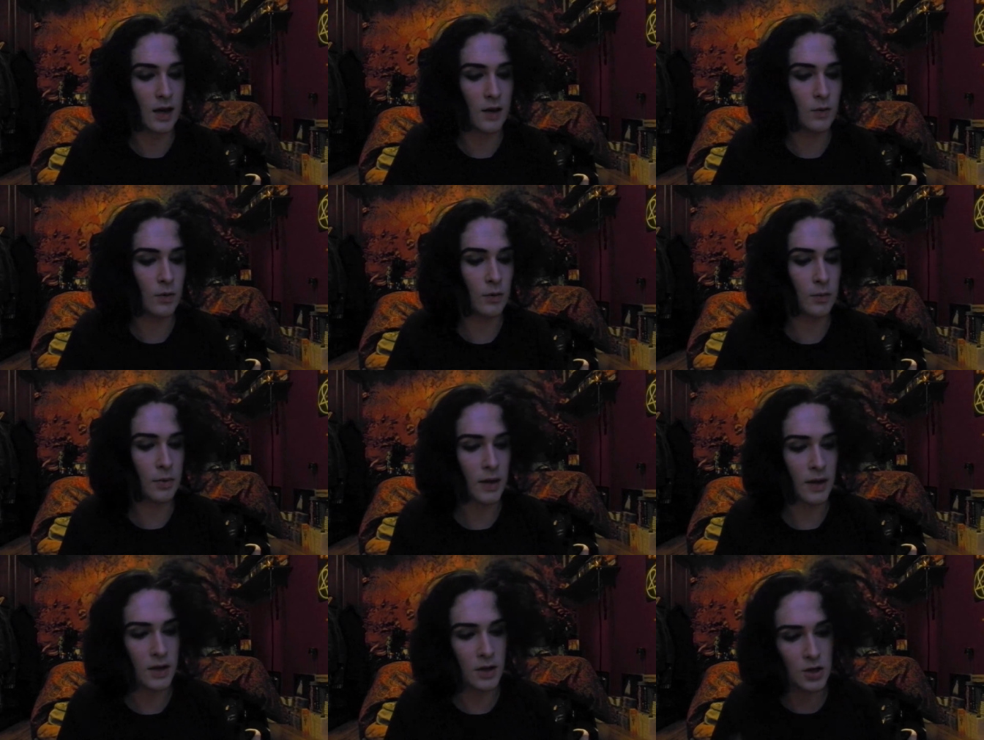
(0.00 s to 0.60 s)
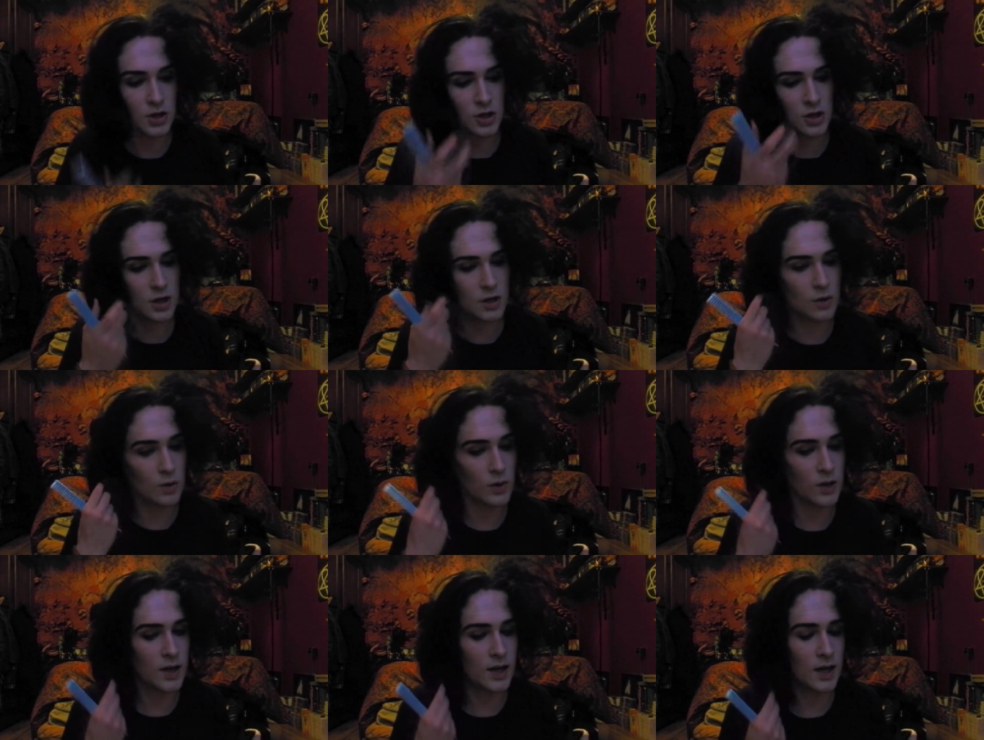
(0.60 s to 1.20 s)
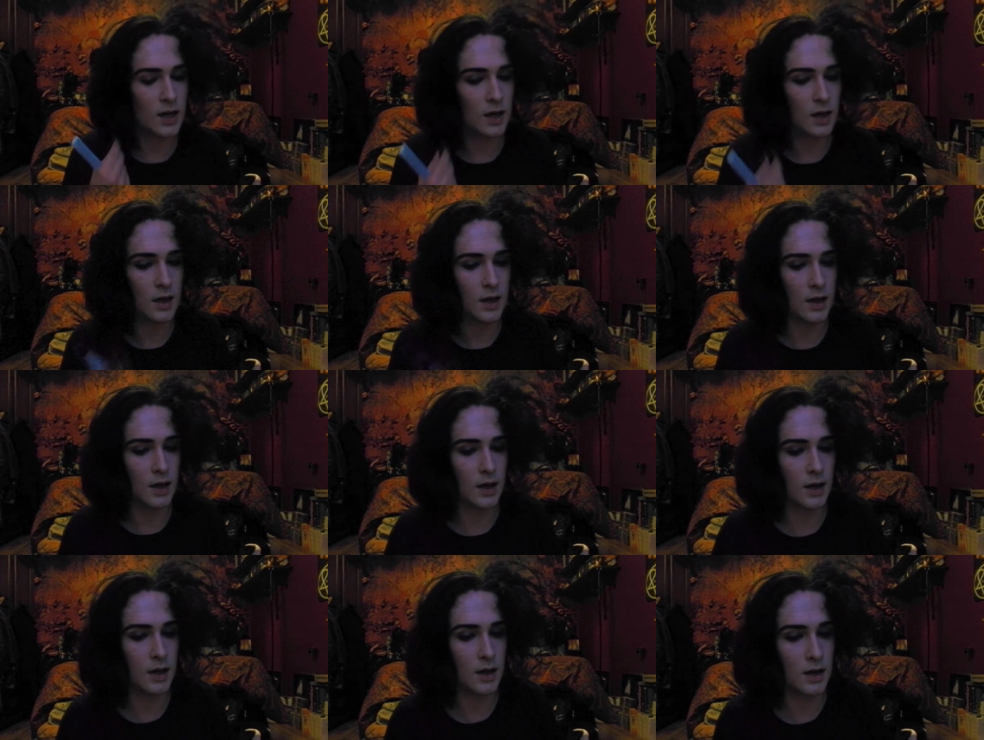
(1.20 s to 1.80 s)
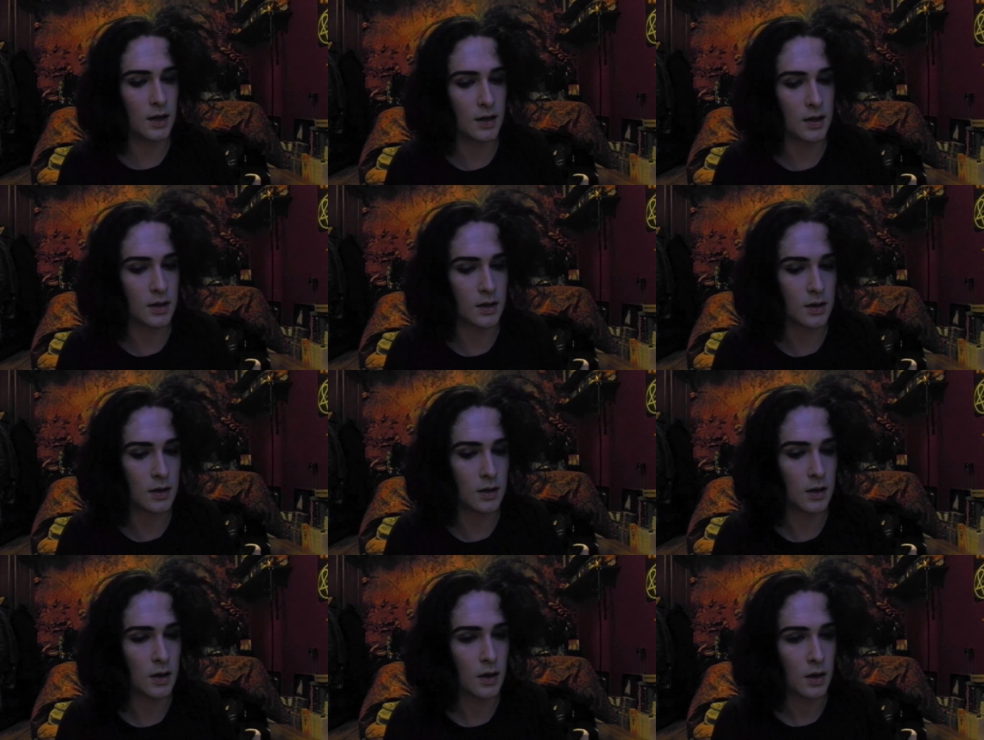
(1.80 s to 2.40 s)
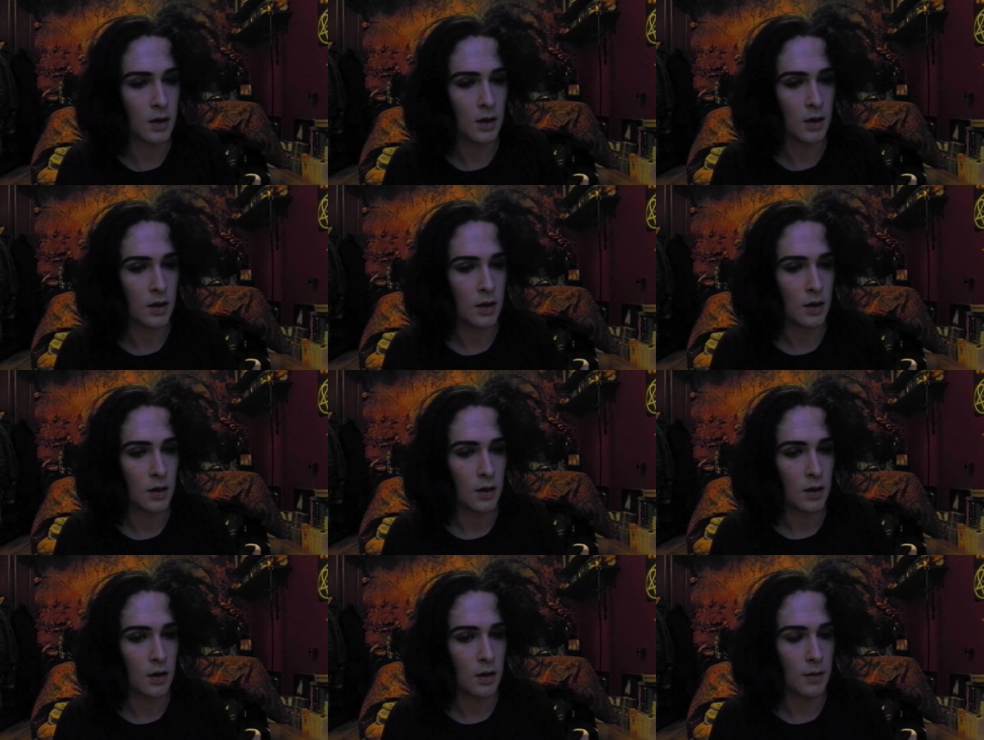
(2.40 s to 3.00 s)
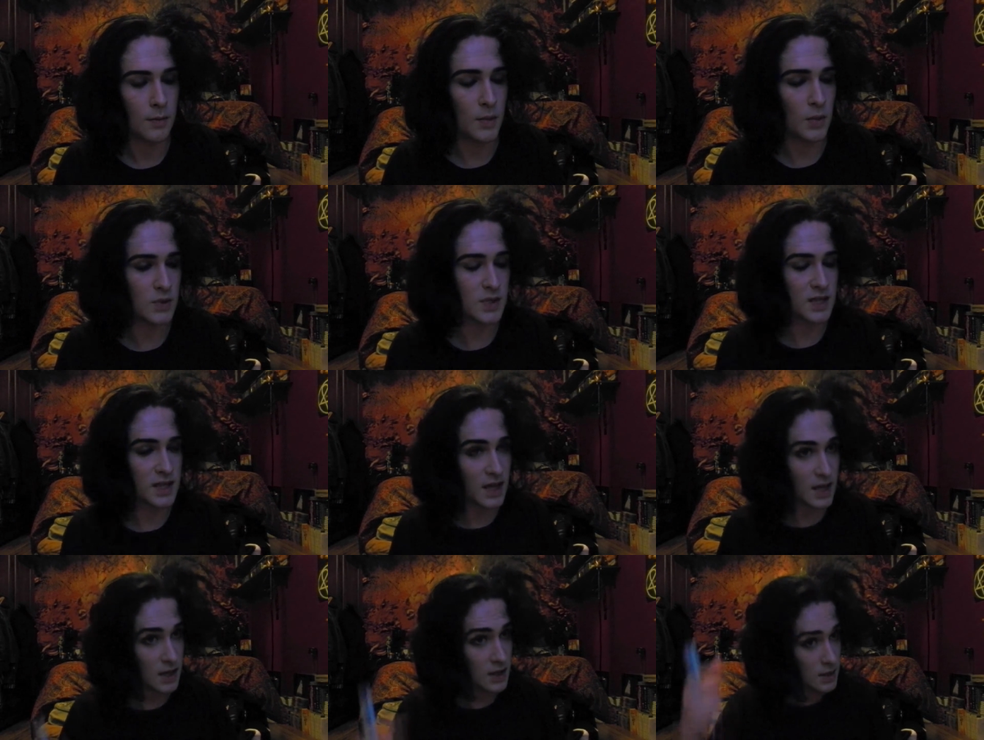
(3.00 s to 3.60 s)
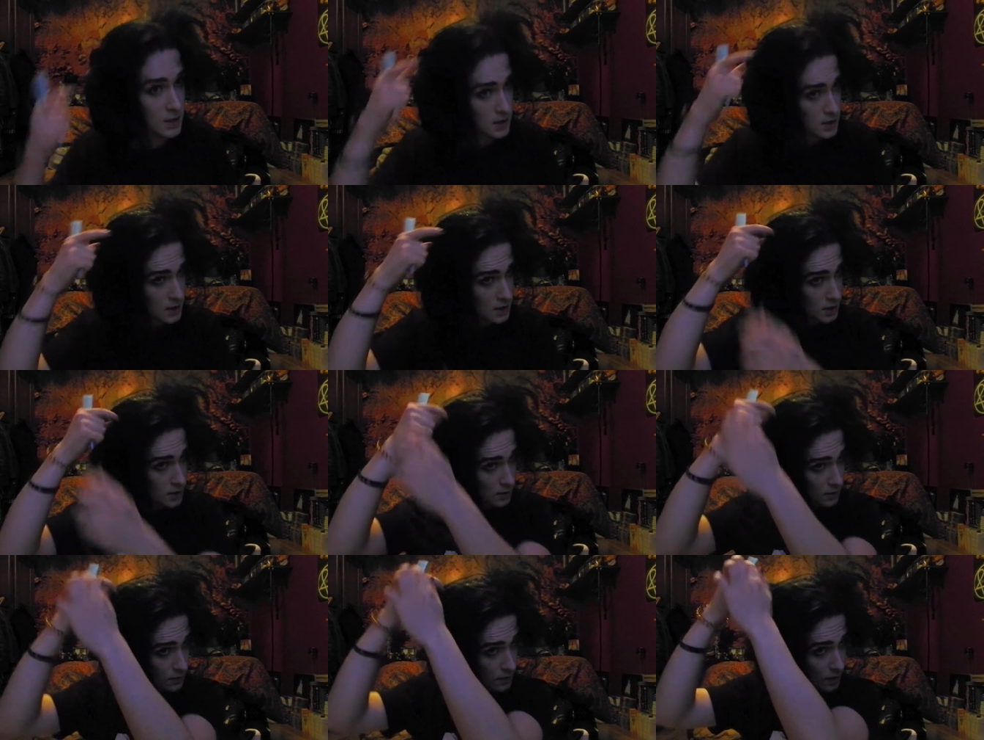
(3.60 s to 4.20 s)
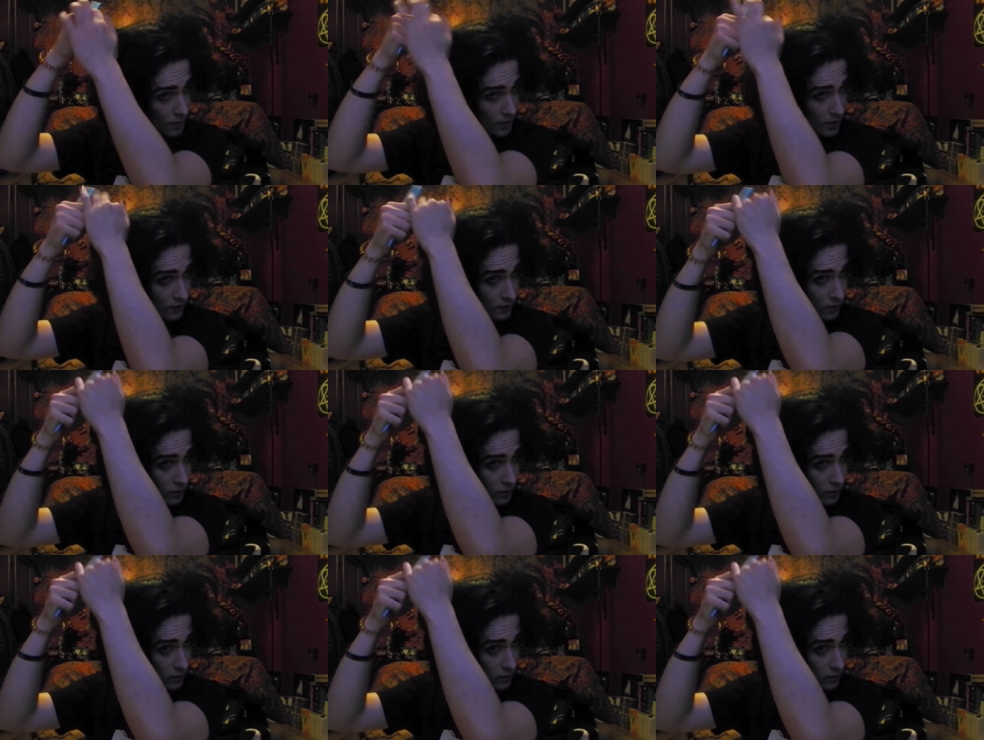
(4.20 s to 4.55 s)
we were playing a show in Milton Keynes, I believe it